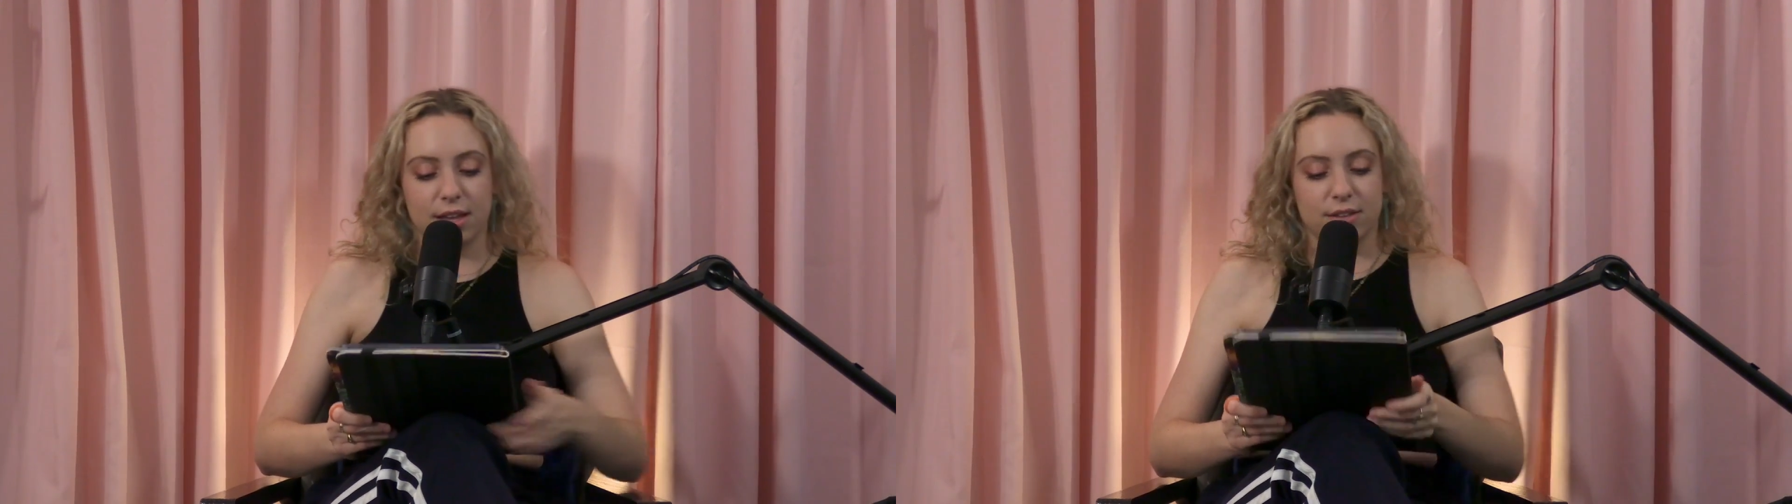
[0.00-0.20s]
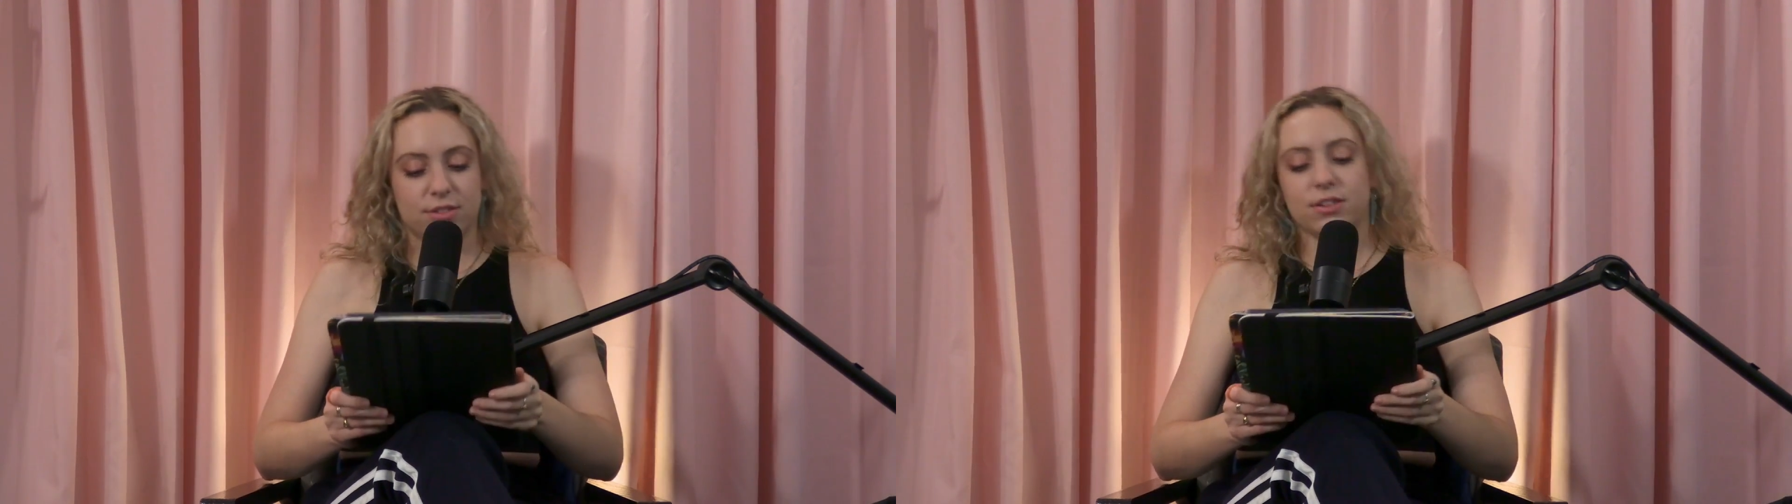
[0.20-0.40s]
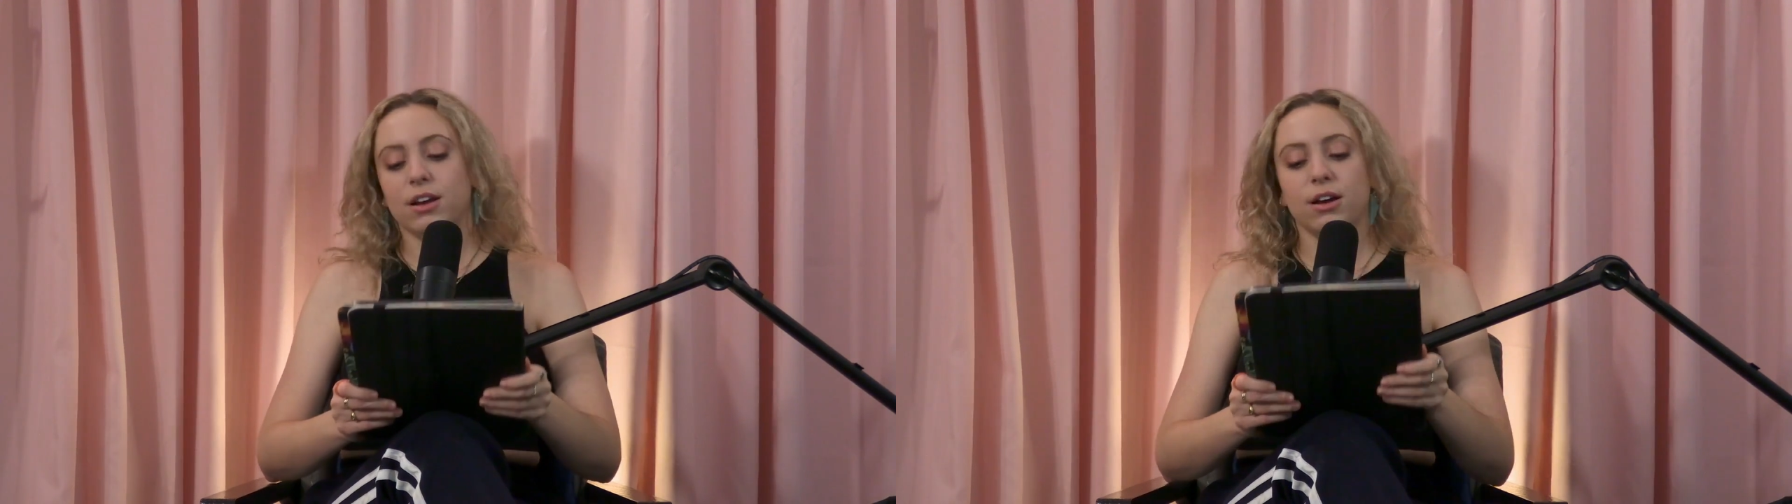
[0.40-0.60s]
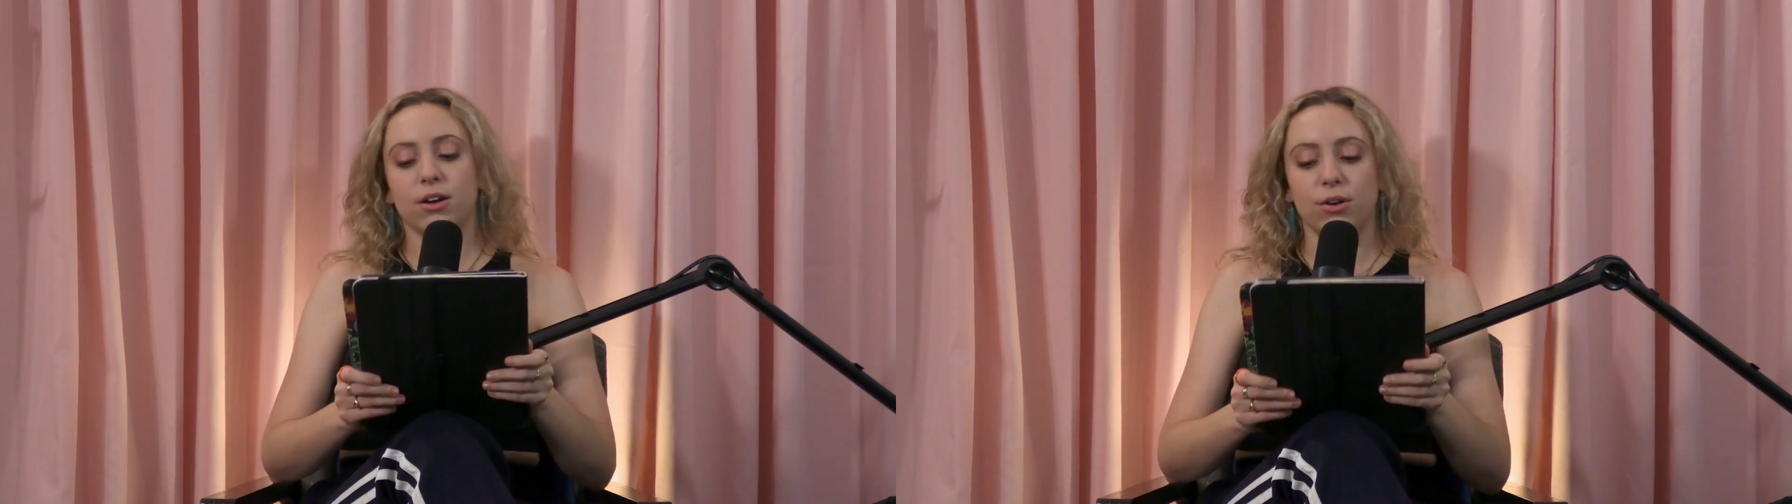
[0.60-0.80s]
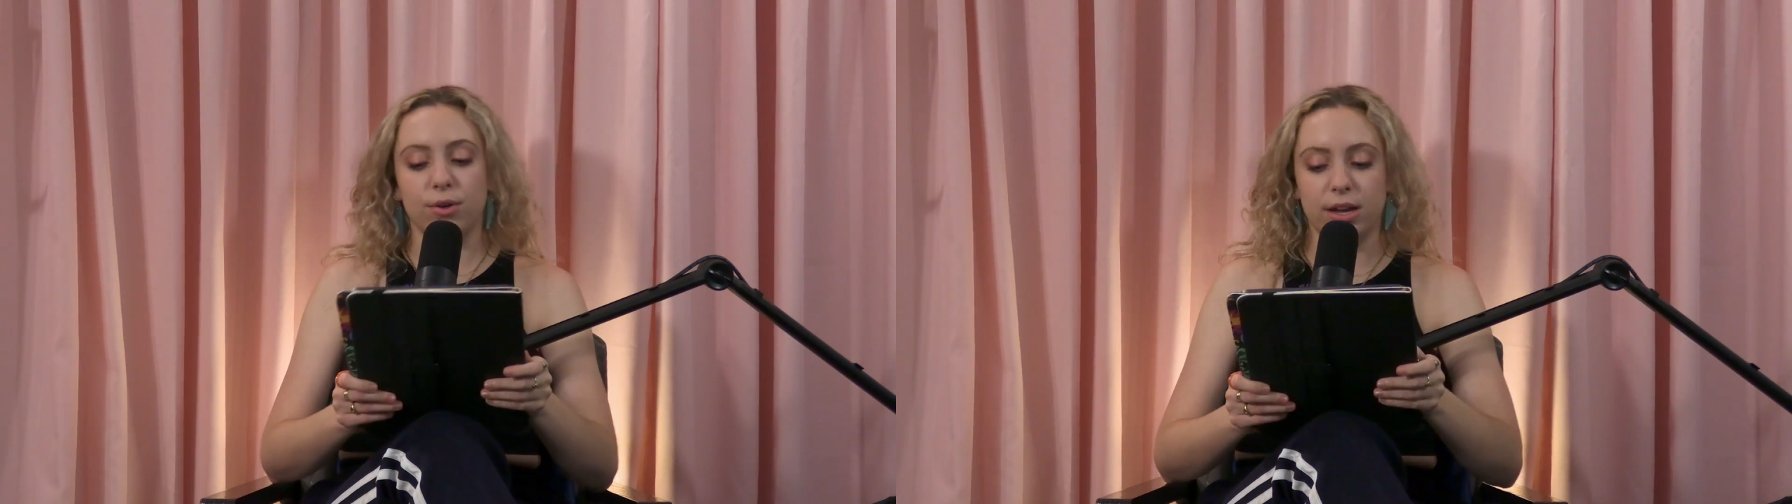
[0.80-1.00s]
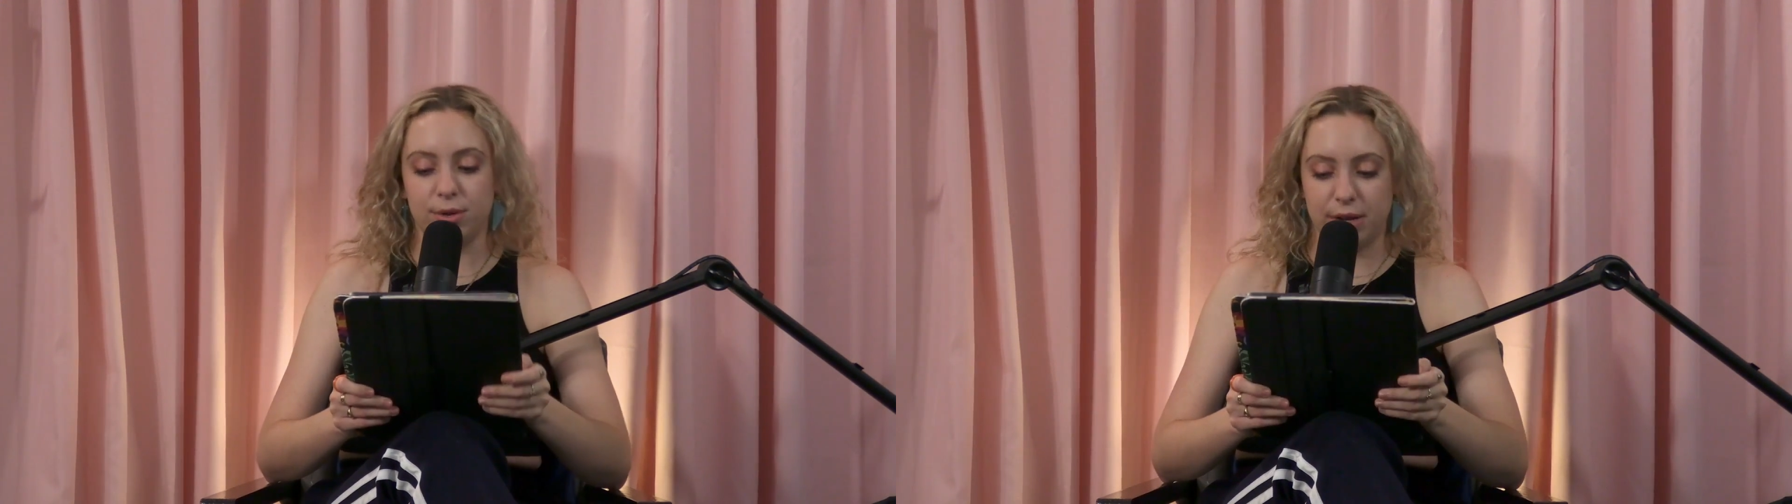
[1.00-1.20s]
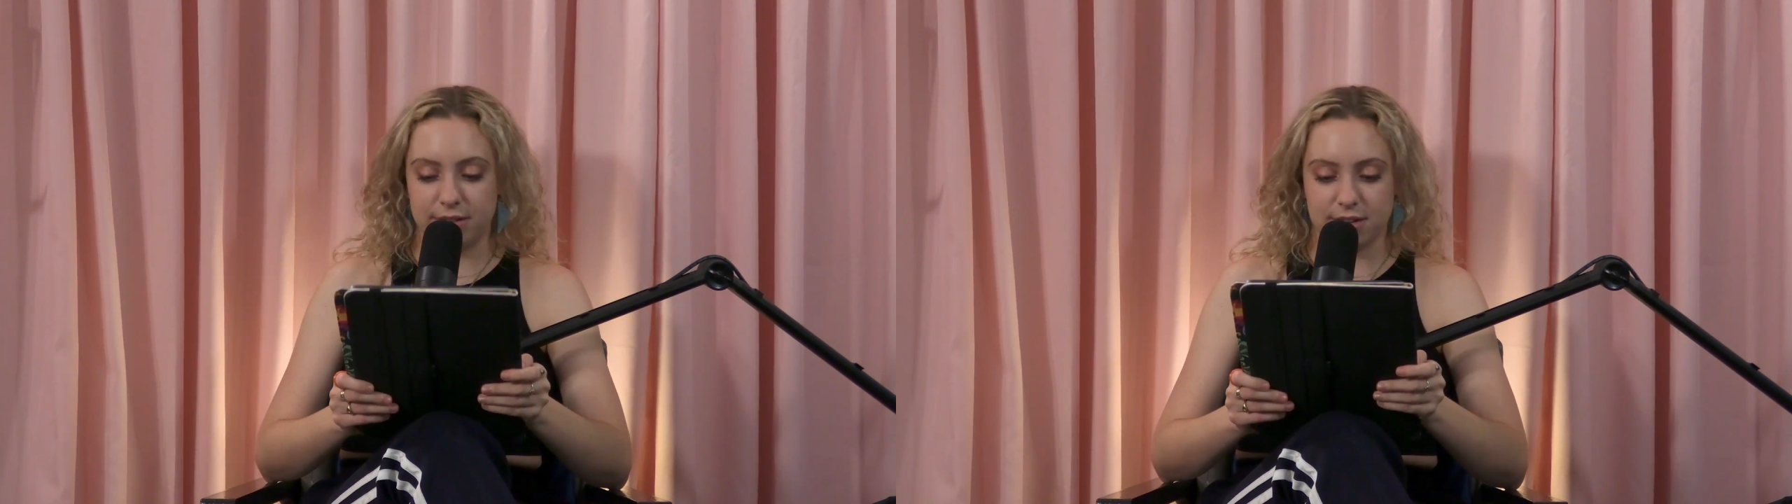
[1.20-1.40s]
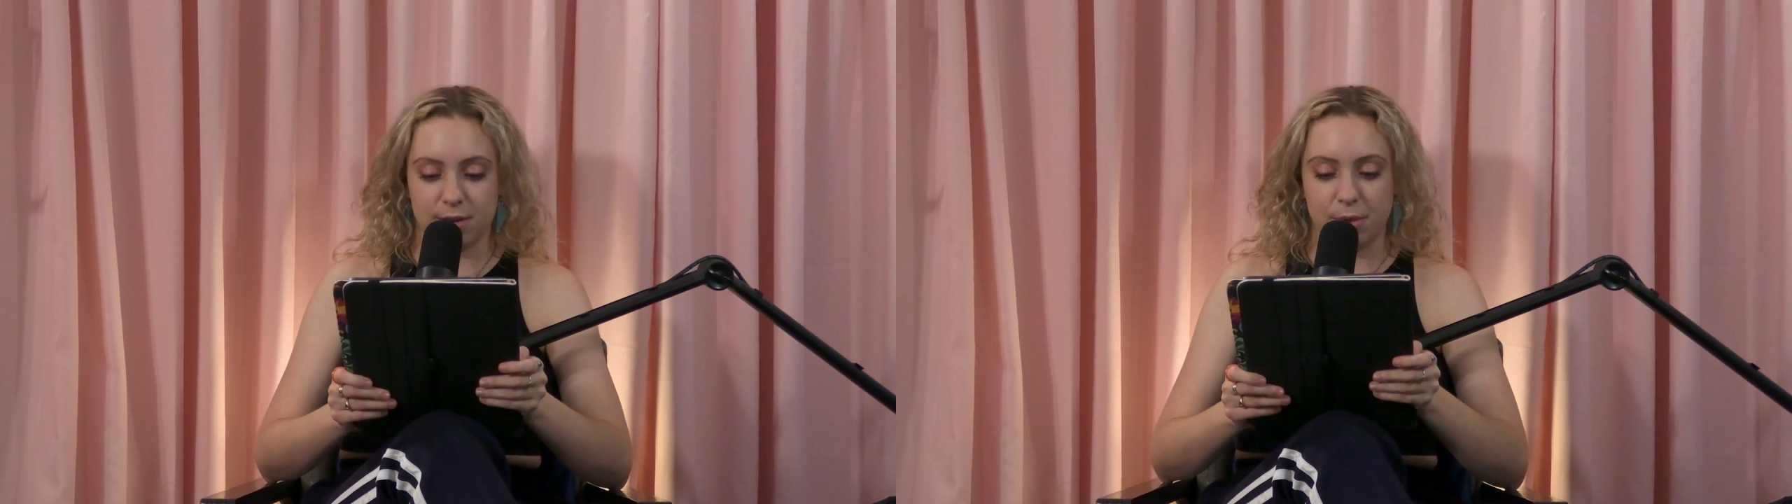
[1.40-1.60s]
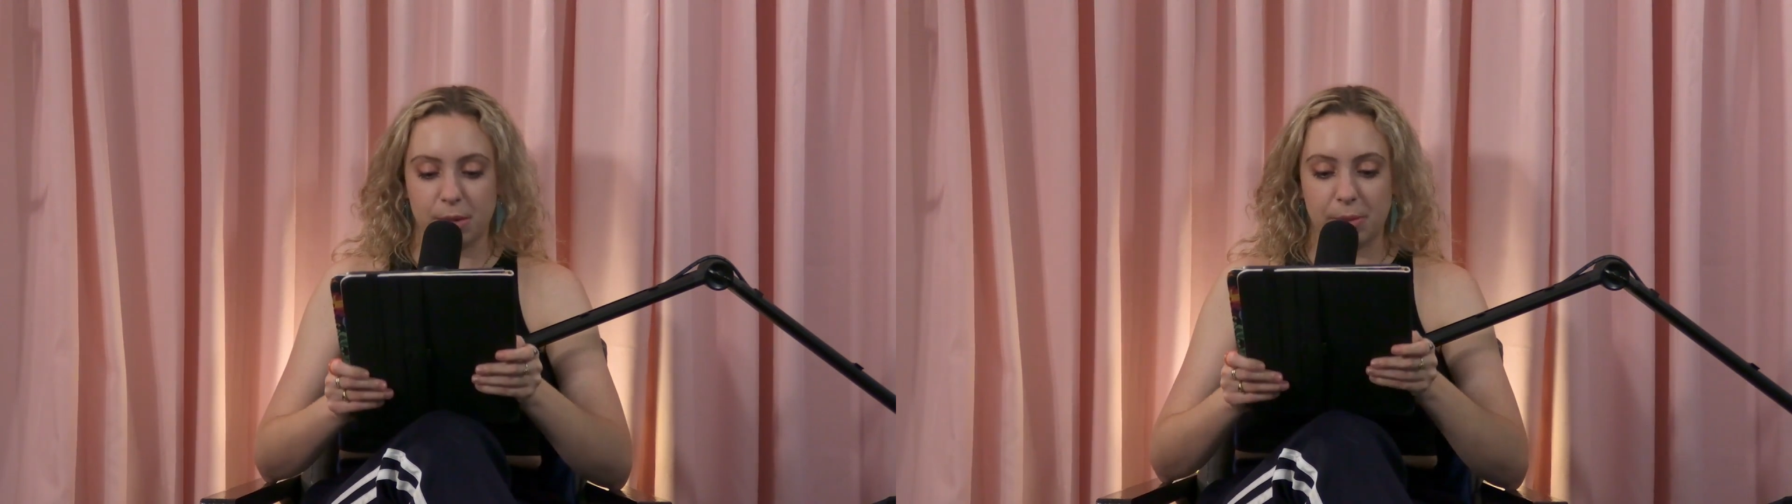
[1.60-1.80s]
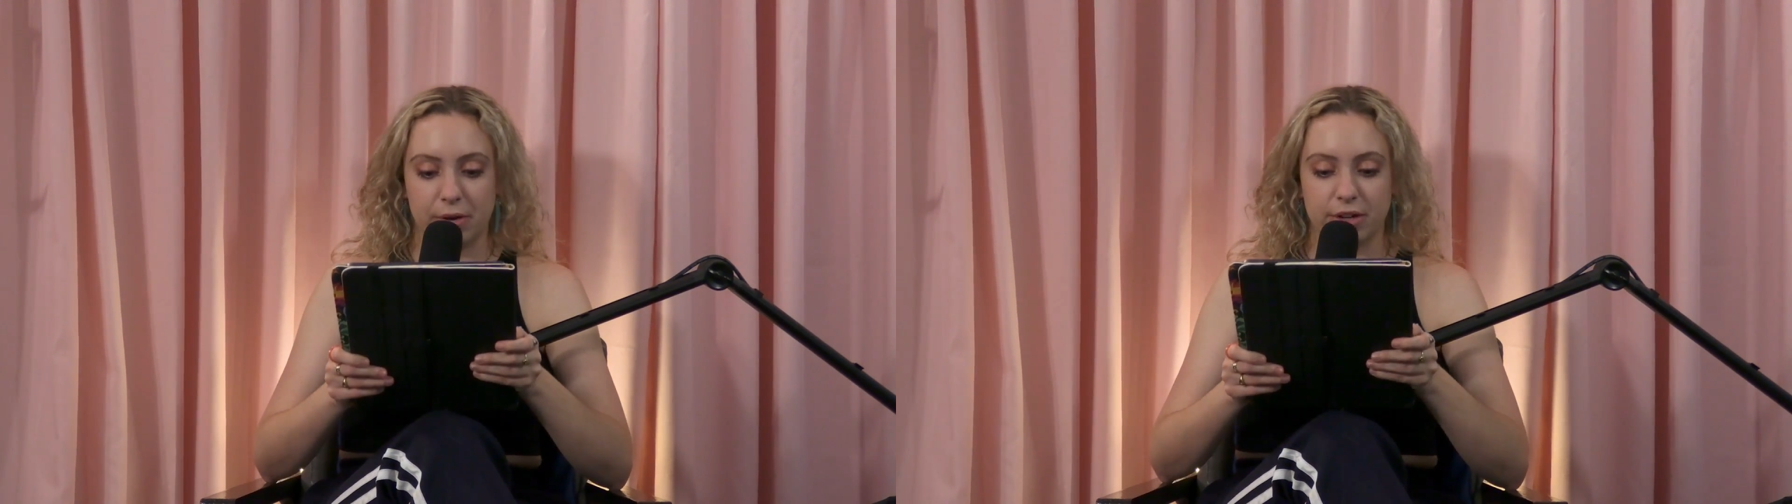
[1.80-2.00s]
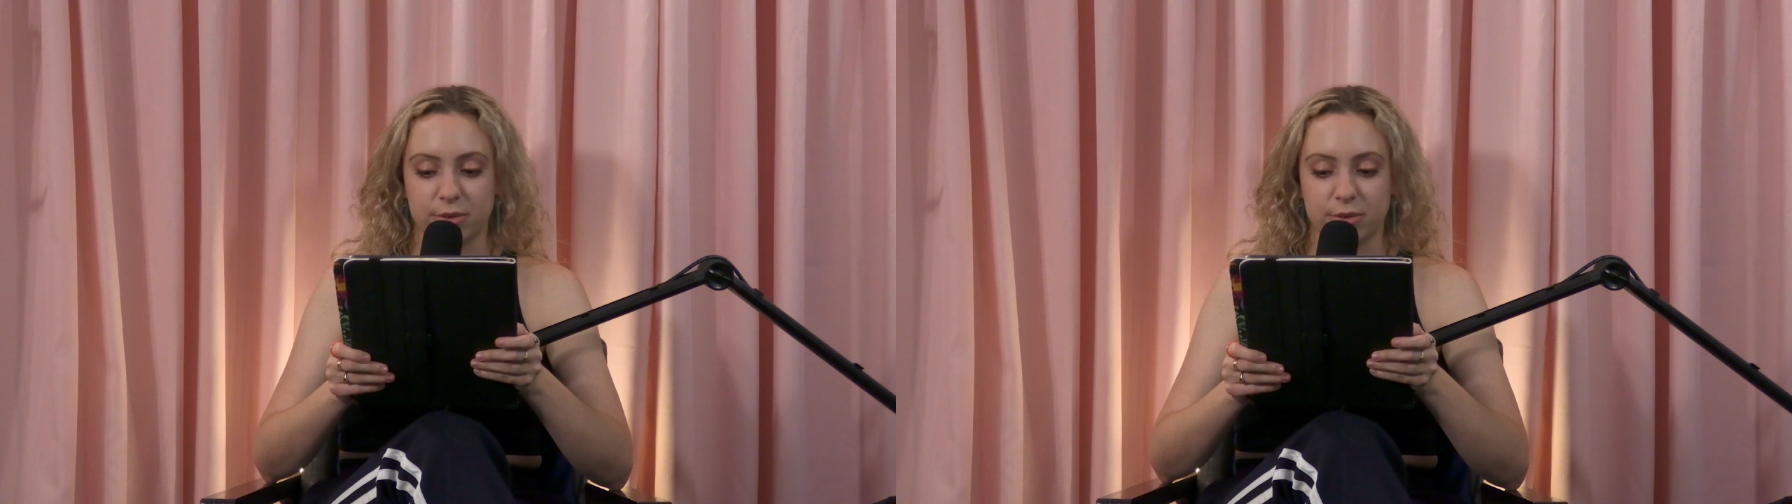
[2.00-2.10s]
So, anyways, I'm not paying rent.